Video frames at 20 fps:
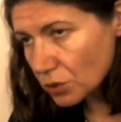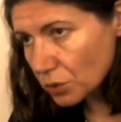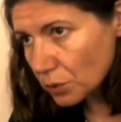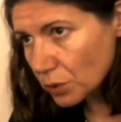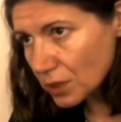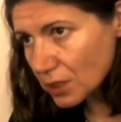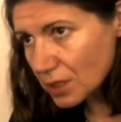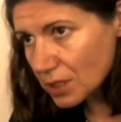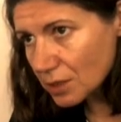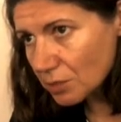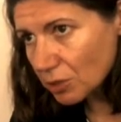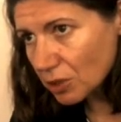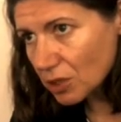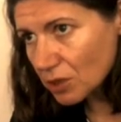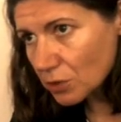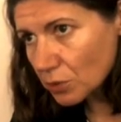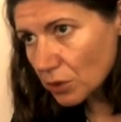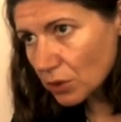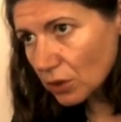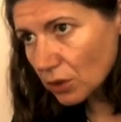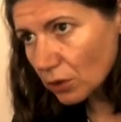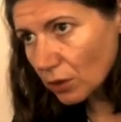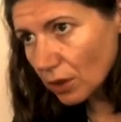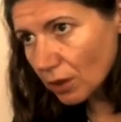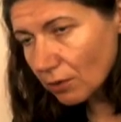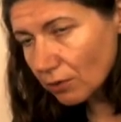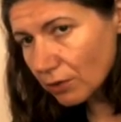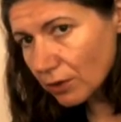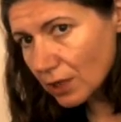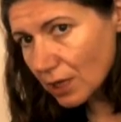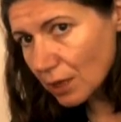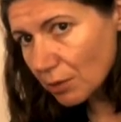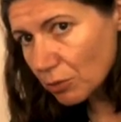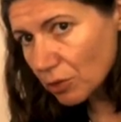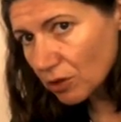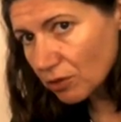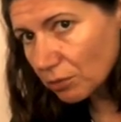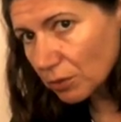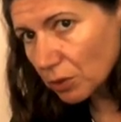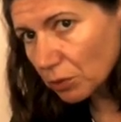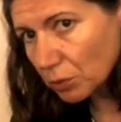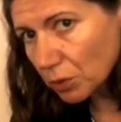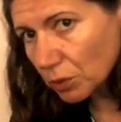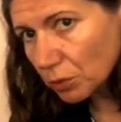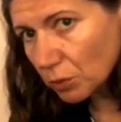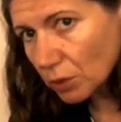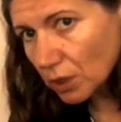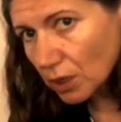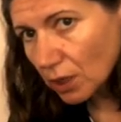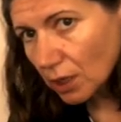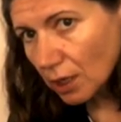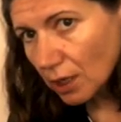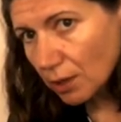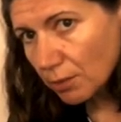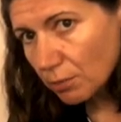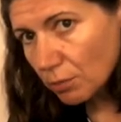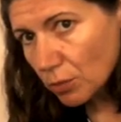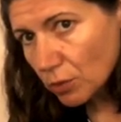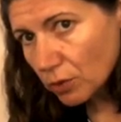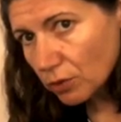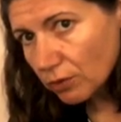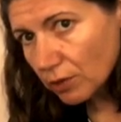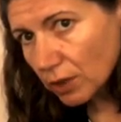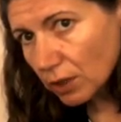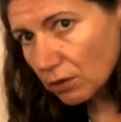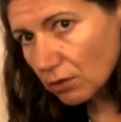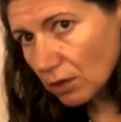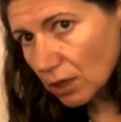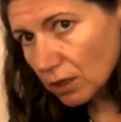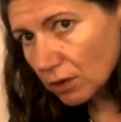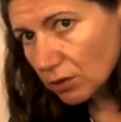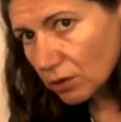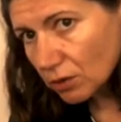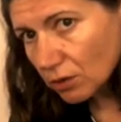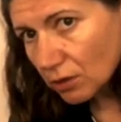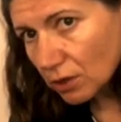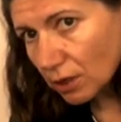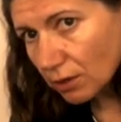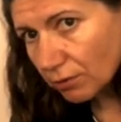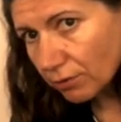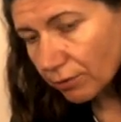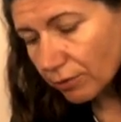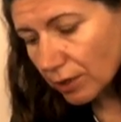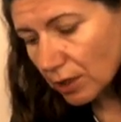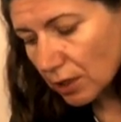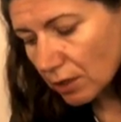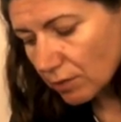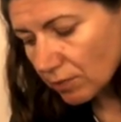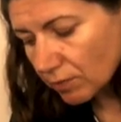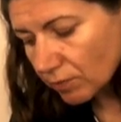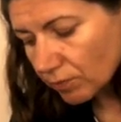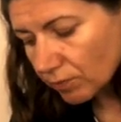twist, because we're looking for that movement when we're moving around on our feet.